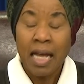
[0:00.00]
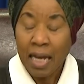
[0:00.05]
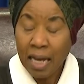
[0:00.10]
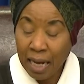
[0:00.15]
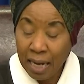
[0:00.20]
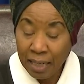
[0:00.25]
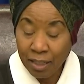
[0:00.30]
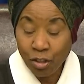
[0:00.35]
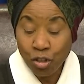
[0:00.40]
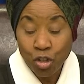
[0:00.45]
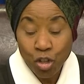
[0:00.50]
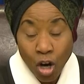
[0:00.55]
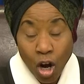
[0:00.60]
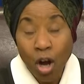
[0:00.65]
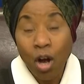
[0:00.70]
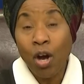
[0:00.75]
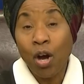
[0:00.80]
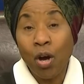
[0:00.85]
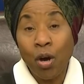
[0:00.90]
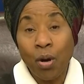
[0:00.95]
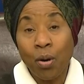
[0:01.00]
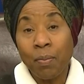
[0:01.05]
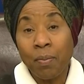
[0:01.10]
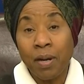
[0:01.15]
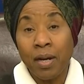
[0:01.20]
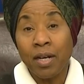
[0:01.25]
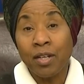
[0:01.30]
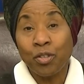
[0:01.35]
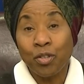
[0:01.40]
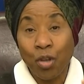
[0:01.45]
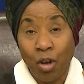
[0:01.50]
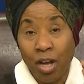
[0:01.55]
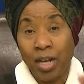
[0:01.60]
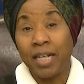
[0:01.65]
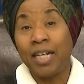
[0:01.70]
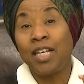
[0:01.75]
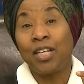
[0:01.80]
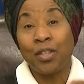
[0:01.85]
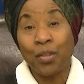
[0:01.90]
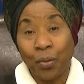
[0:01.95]
And Job
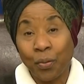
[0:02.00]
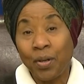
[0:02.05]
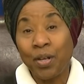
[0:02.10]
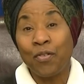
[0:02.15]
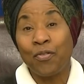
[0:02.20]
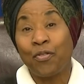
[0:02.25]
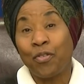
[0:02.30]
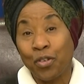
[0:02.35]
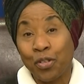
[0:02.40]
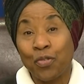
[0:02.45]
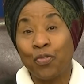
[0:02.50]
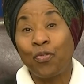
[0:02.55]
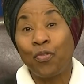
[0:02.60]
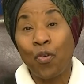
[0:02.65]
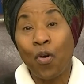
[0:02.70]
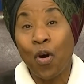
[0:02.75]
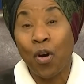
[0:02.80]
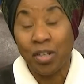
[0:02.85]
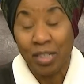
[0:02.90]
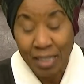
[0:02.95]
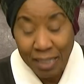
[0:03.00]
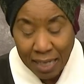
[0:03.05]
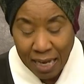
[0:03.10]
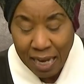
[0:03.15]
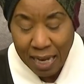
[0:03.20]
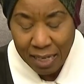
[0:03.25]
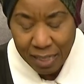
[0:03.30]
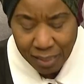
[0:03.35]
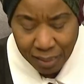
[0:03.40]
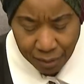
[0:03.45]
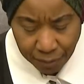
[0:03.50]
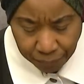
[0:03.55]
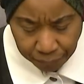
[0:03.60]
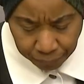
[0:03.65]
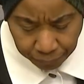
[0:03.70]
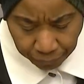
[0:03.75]
thirty-three verse four says,